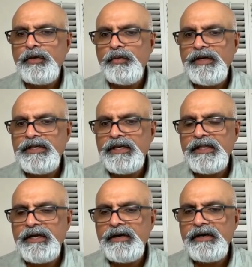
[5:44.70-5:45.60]
We
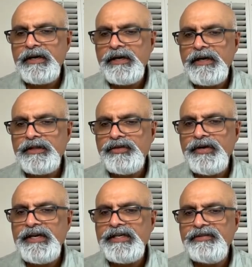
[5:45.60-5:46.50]
declare
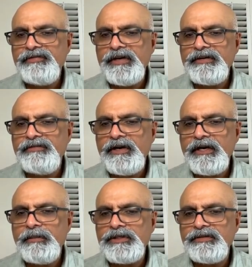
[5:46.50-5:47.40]
three different
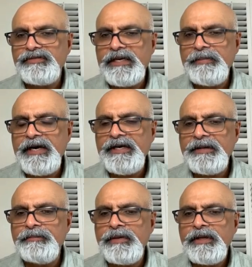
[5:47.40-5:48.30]
variables of type
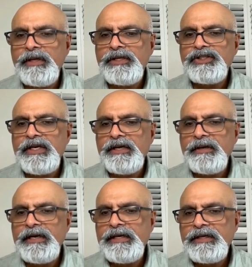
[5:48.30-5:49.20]
item. So
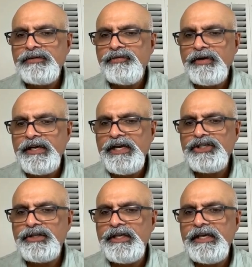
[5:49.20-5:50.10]
for each
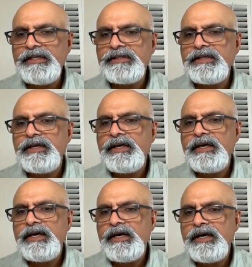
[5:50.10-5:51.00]
of these,
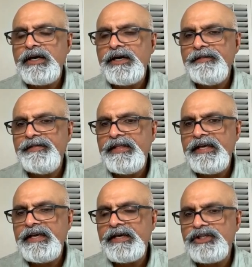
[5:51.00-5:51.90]

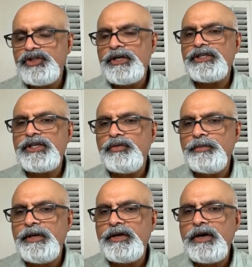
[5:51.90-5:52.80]
the constructor would
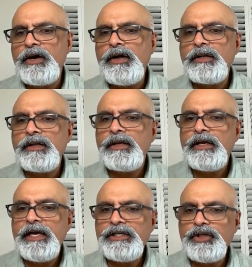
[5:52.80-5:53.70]
be called
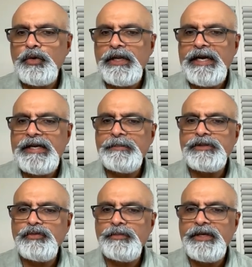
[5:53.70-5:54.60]
and total
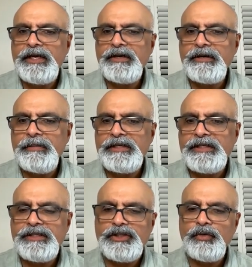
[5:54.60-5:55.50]
items would be
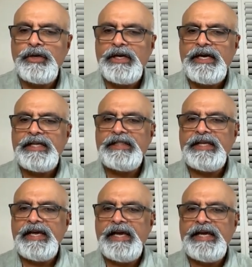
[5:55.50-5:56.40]
incremented. So in
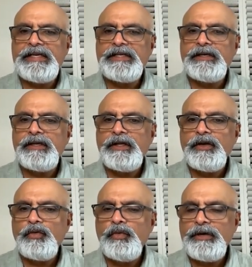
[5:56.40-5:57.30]
the end,
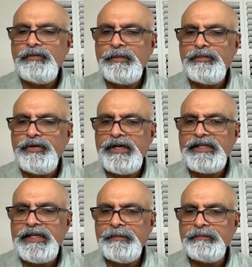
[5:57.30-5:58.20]
when we
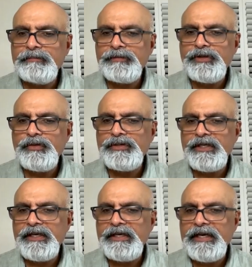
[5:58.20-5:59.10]
print them
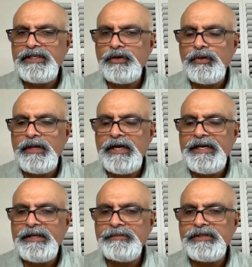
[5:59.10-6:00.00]
using get total
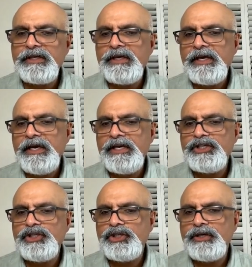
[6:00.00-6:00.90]
items, it
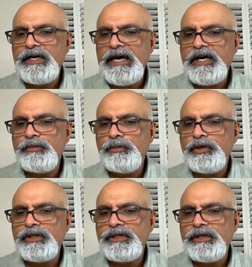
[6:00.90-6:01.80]
should
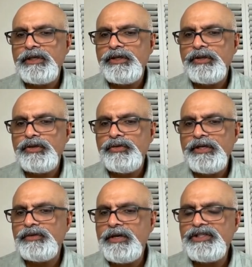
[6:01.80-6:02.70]
output 3. So we